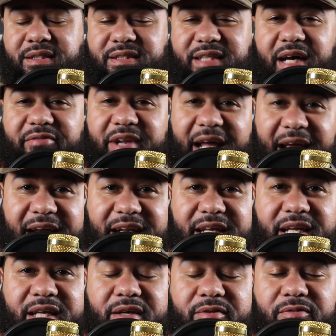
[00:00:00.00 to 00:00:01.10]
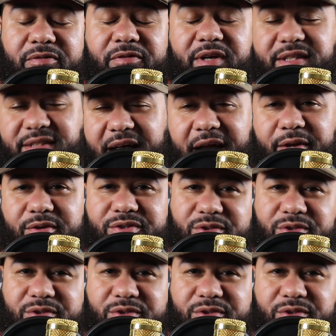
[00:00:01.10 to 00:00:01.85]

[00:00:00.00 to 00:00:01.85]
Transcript: Devin Haney for the title.